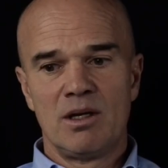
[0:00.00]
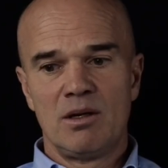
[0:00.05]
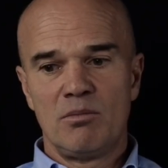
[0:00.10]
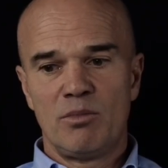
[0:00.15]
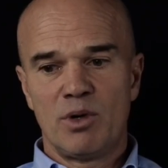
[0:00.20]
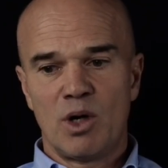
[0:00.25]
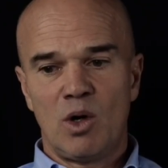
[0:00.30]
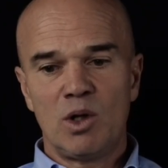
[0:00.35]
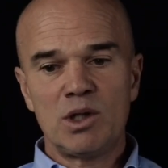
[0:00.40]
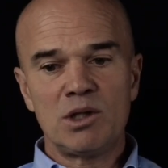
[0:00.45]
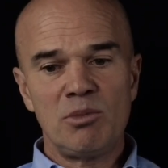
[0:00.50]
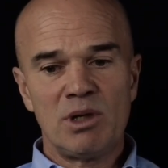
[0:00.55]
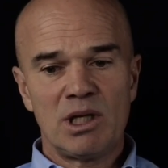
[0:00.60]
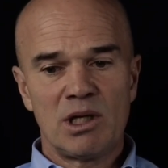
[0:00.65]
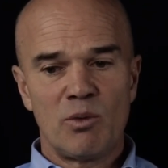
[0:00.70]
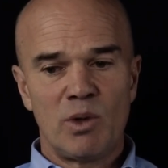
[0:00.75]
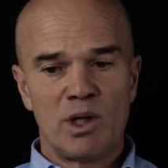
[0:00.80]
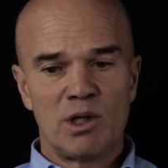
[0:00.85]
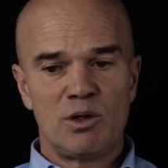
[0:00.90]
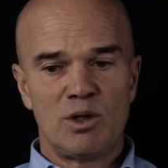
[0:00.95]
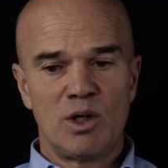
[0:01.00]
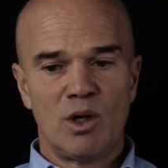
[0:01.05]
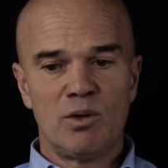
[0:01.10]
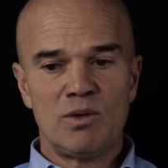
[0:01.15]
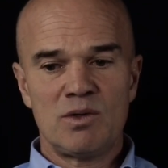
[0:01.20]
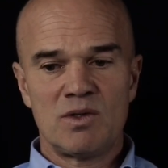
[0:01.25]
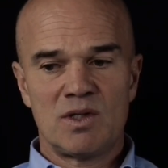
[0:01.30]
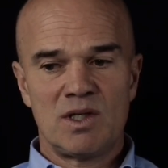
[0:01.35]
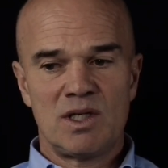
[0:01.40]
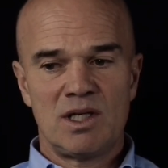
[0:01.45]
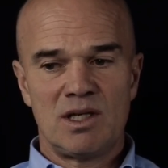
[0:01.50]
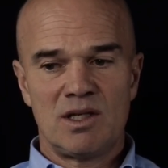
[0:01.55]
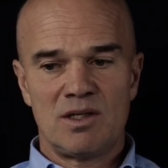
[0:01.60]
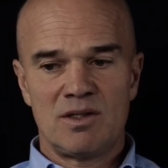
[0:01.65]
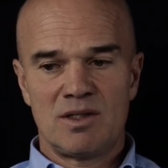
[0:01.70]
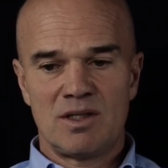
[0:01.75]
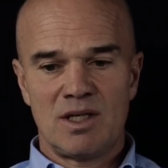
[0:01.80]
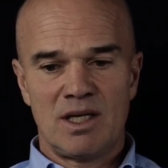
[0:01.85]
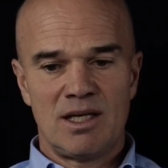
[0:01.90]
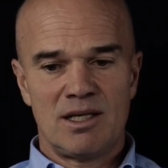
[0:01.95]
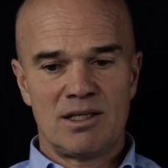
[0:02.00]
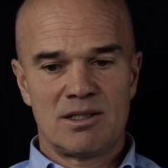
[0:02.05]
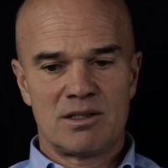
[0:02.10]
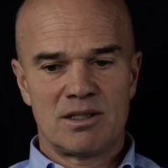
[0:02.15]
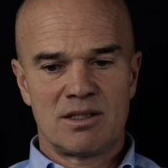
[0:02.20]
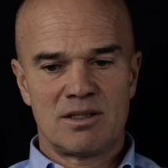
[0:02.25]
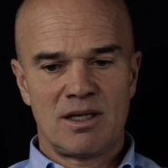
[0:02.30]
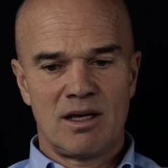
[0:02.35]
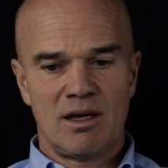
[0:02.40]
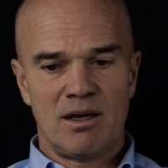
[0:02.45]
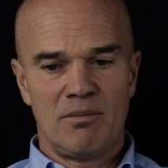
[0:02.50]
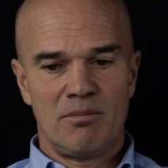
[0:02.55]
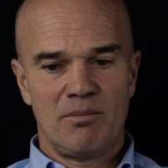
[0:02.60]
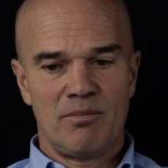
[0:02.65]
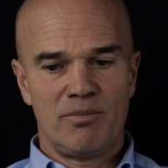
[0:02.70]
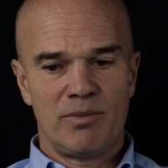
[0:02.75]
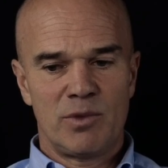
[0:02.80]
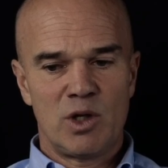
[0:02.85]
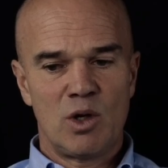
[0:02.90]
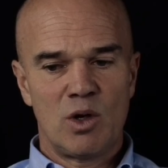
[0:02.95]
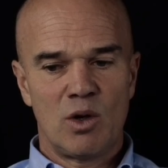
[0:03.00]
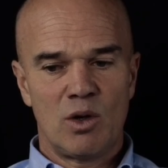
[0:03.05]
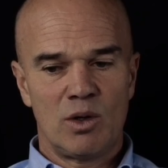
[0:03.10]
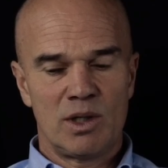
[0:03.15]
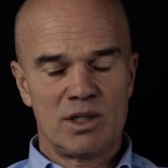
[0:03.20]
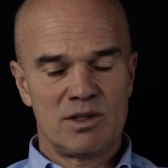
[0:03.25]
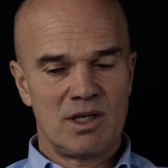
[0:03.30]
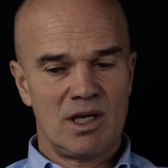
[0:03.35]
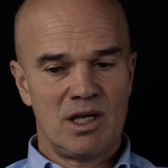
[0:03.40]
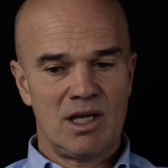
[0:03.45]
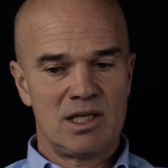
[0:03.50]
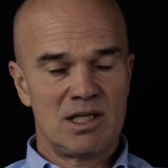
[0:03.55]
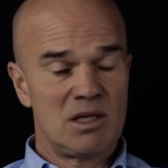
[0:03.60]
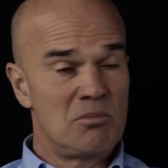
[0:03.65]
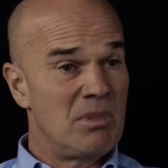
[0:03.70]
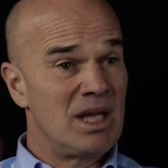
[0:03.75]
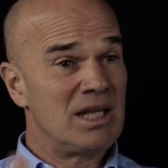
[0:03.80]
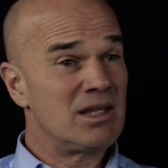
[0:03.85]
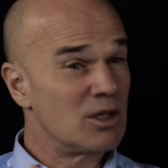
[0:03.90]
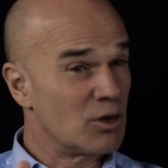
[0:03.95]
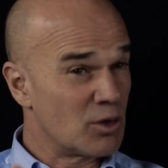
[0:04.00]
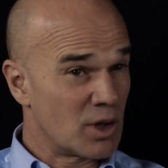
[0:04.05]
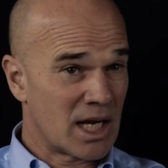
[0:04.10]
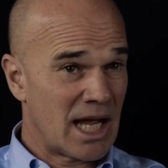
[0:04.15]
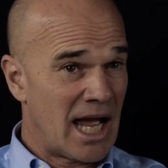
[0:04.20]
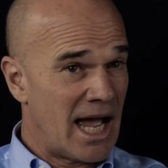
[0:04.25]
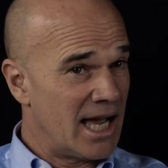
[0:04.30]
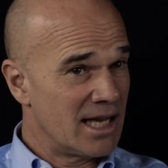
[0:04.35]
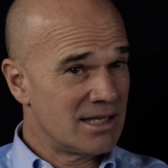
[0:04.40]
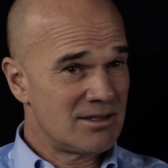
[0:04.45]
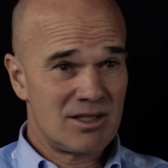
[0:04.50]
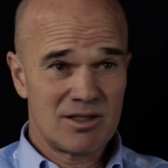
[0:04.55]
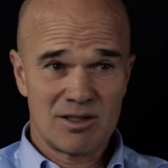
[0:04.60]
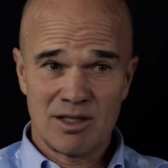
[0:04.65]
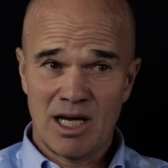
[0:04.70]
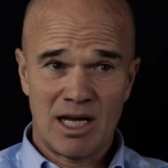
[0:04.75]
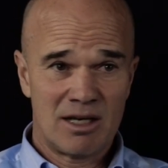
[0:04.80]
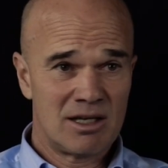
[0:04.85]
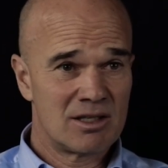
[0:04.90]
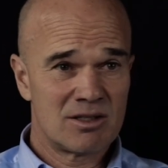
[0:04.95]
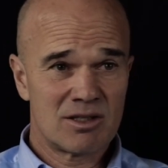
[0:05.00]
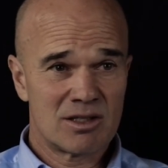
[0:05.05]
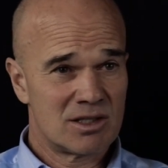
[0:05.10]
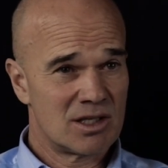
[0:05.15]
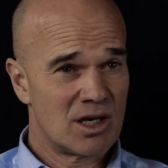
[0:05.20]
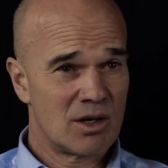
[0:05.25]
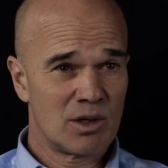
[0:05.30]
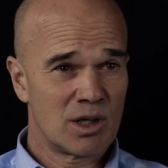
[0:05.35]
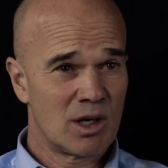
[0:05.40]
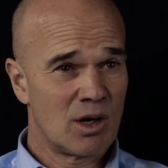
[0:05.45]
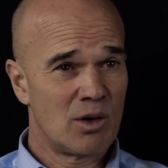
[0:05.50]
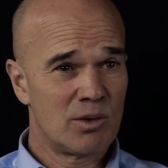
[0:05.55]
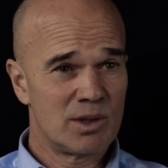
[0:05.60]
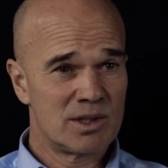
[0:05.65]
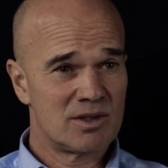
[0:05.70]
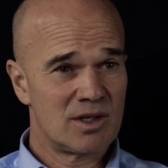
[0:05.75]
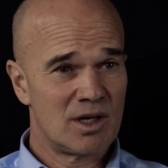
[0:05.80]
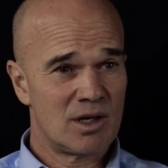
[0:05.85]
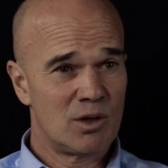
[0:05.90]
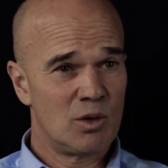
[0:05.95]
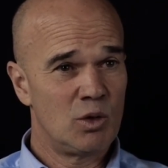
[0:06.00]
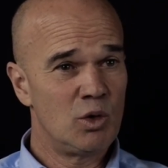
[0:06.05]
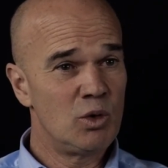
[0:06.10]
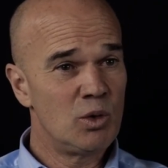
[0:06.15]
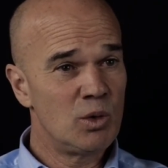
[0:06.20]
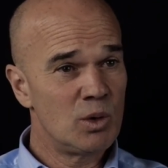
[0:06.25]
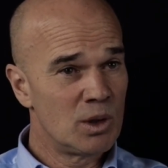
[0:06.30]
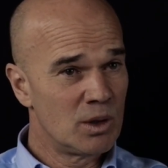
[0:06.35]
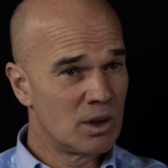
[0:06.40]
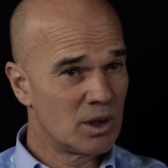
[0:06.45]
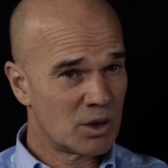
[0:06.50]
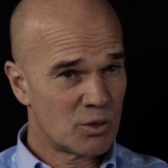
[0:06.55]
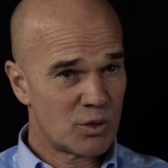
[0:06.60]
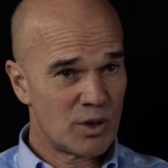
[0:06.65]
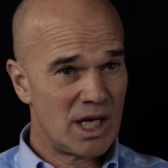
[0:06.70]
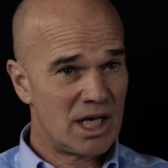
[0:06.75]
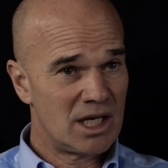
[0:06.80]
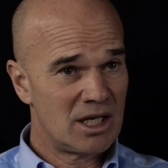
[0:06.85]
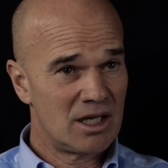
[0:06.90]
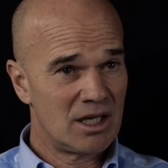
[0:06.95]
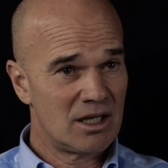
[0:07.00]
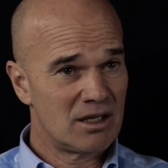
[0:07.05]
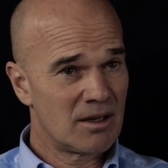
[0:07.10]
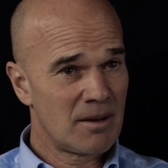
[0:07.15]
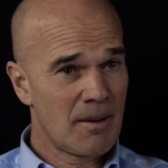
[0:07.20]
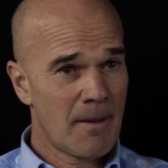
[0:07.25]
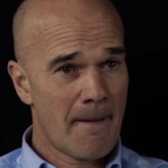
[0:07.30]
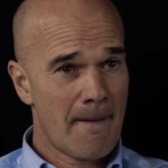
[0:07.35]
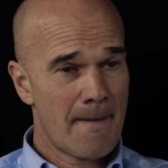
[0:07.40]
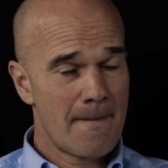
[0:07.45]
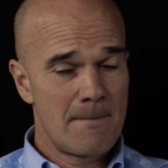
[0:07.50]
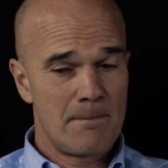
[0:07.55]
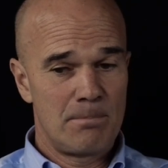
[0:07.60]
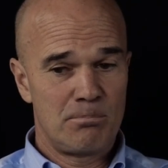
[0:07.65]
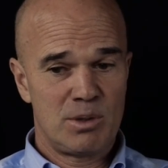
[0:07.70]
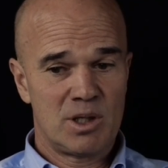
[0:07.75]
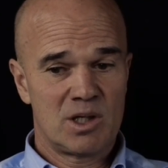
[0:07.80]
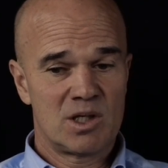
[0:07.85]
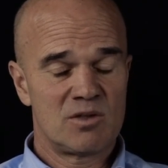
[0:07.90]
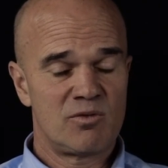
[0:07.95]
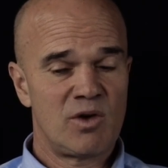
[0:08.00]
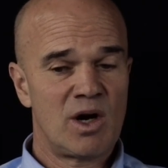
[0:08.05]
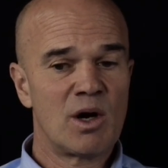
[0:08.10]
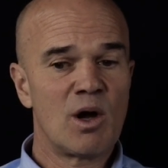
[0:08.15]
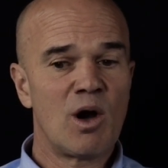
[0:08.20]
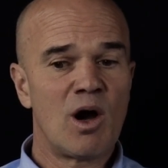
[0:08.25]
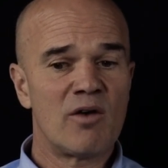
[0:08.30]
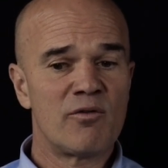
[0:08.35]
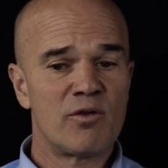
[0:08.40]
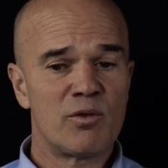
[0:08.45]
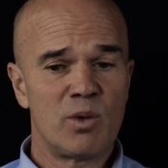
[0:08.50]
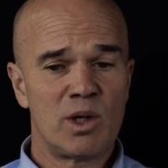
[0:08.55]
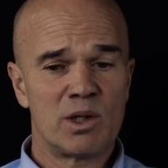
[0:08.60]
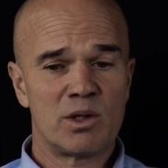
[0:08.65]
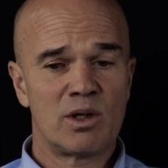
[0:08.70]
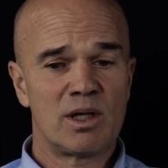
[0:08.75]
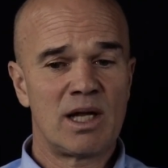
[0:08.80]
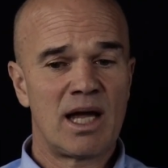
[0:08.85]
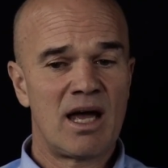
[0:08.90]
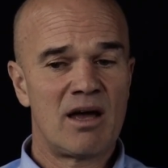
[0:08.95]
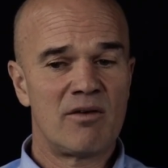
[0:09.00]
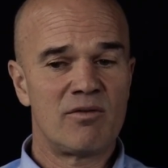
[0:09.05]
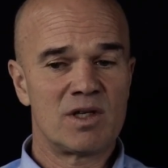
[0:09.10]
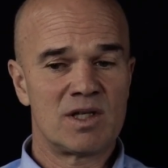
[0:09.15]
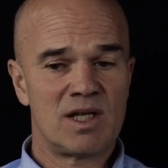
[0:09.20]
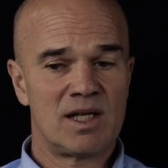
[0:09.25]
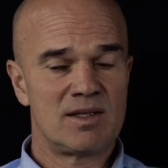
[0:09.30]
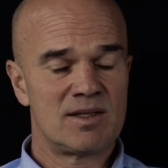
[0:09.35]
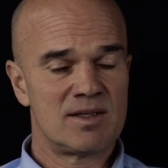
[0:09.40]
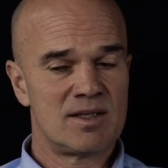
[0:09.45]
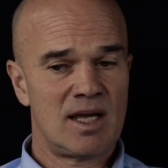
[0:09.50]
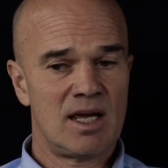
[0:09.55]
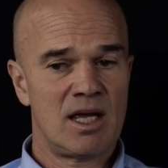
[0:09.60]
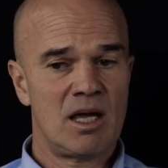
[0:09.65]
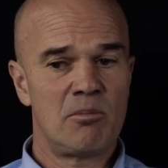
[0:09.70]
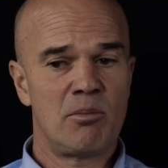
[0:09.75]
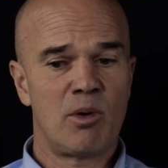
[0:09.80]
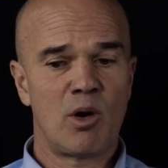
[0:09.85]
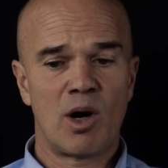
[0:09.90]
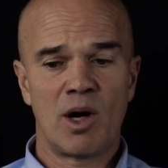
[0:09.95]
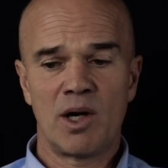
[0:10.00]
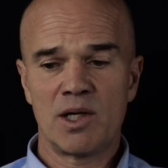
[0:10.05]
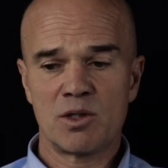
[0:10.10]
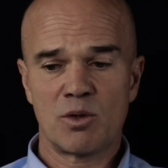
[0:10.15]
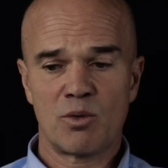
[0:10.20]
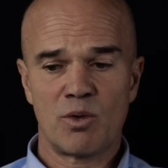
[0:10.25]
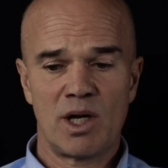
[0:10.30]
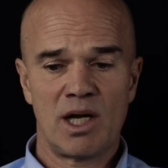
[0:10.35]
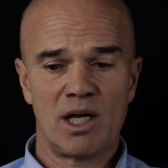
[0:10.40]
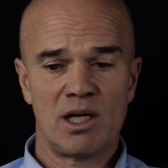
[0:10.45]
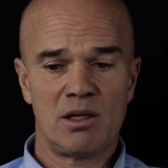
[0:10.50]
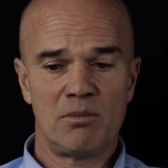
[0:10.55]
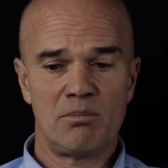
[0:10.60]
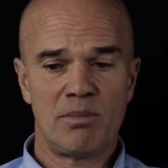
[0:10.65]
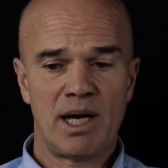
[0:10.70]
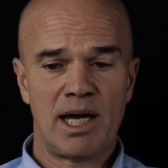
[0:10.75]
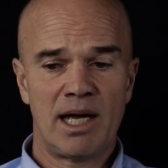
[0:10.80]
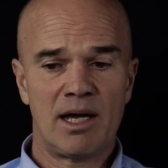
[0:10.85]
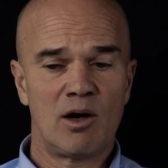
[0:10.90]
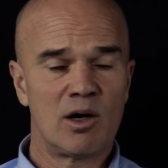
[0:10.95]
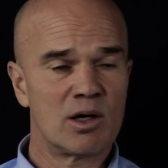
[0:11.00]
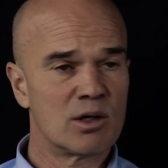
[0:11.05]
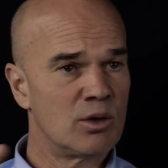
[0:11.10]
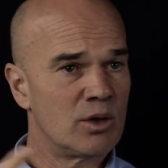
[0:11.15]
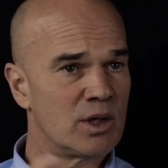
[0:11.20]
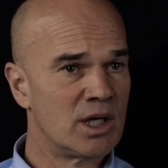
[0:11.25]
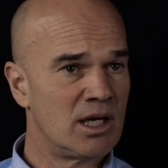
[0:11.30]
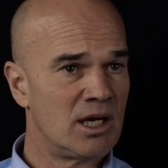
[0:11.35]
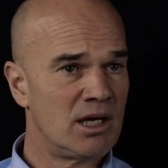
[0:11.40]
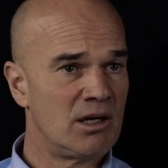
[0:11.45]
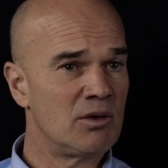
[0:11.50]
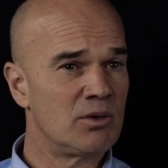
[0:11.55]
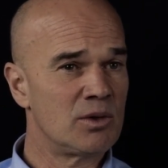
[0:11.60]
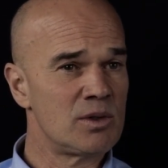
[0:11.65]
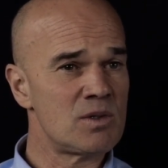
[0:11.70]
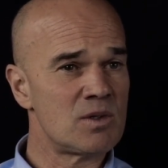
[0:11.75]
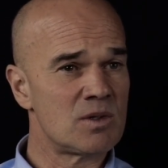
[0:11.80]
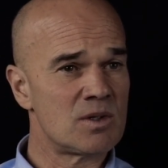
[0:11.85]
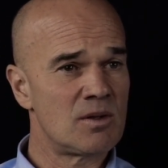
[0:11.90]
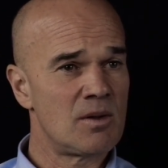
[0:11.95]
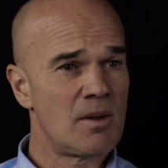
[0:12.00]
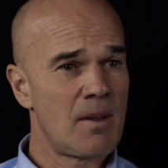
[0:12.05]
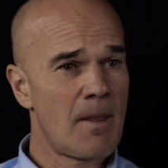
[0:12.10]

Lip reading: But ultimately, what you don't see is it minted or cast is not necessarily always there. Who created it? Because very often what you'll have is, let's say a bar is created by aXedras,